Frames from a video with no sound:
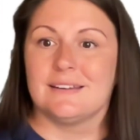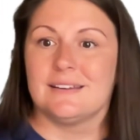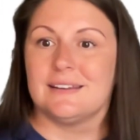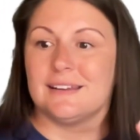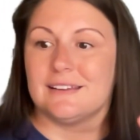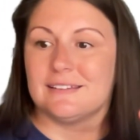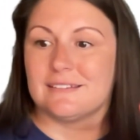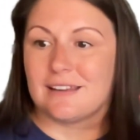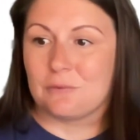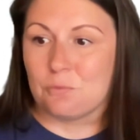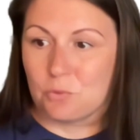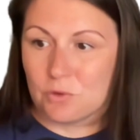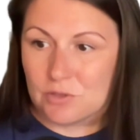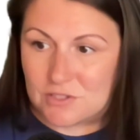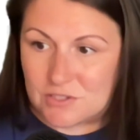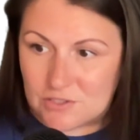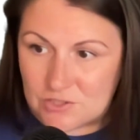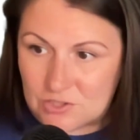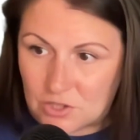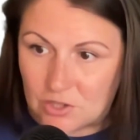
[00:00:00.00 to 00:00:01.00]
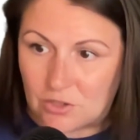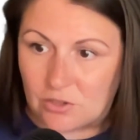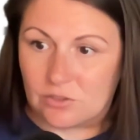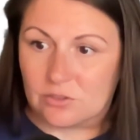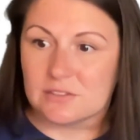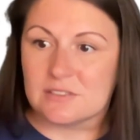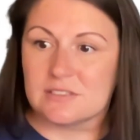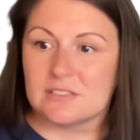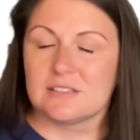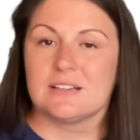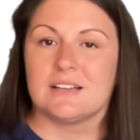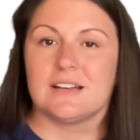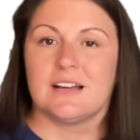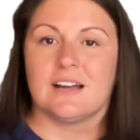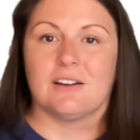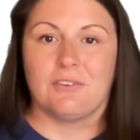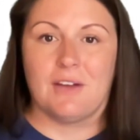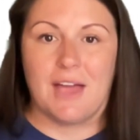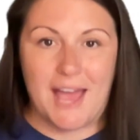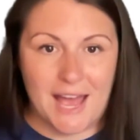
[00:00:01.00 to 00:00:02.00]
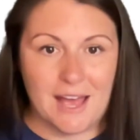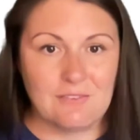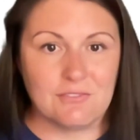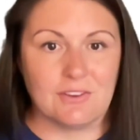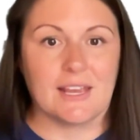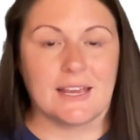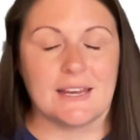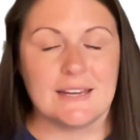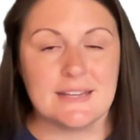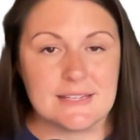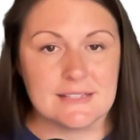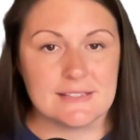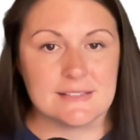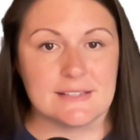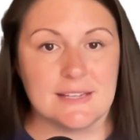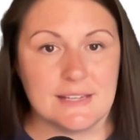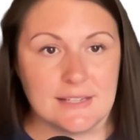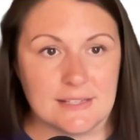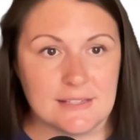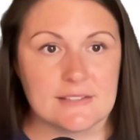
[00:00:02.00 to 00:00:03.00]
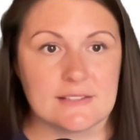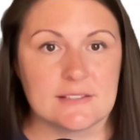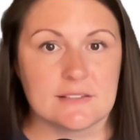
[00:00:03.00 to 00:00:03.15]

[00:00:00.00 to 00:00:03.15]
is a result of having a disease.